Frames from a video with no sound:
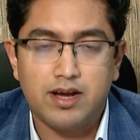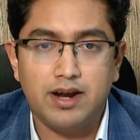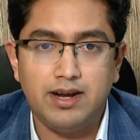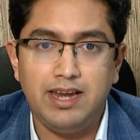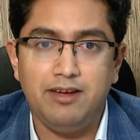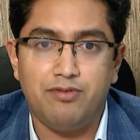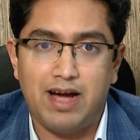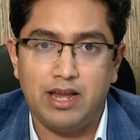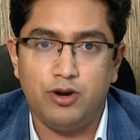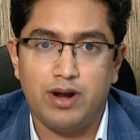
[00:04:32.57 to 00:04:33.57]
Currently
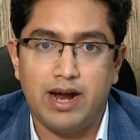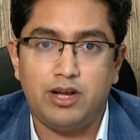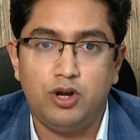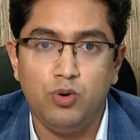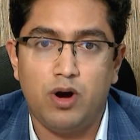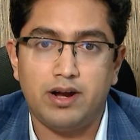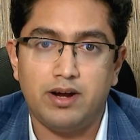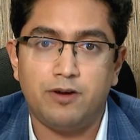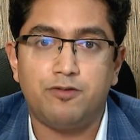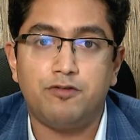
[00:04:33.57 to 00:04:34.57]
valued at
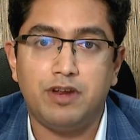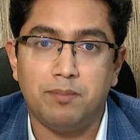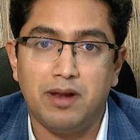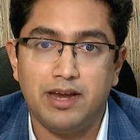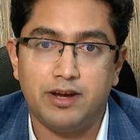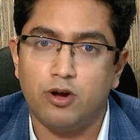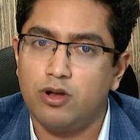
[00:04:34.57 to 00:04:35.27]
$250 million,